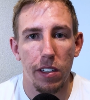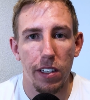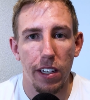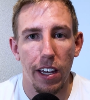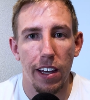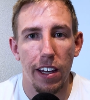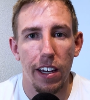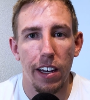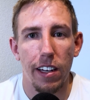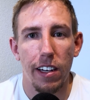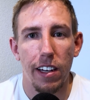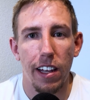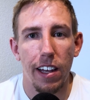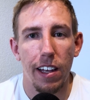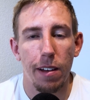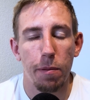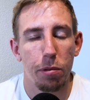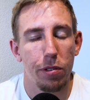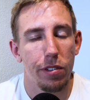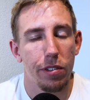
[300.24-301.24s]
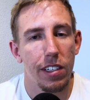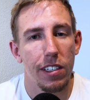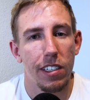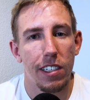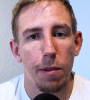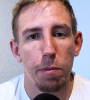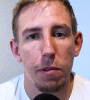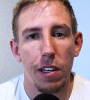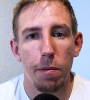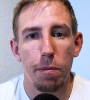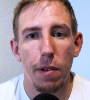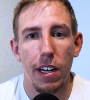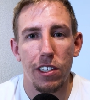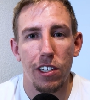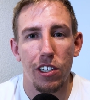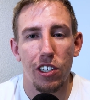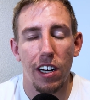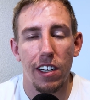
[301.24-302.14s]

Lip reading: can, and please send me a message